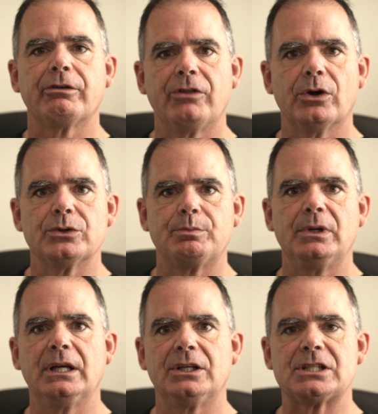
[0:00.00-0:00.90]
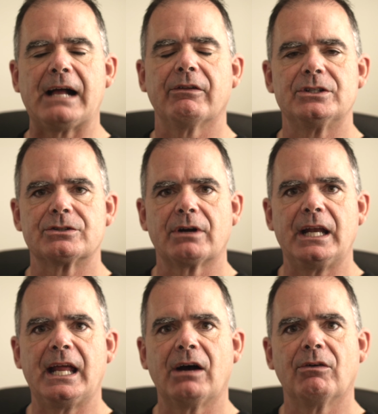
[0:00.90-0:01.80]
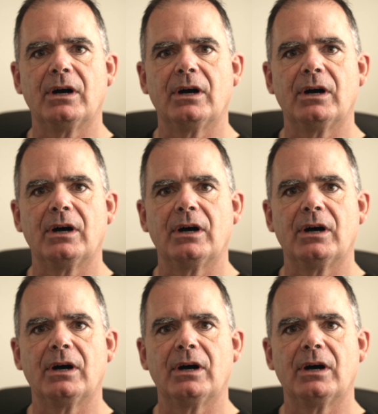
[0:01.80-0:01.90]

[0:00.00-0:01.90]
of those being challenged right now,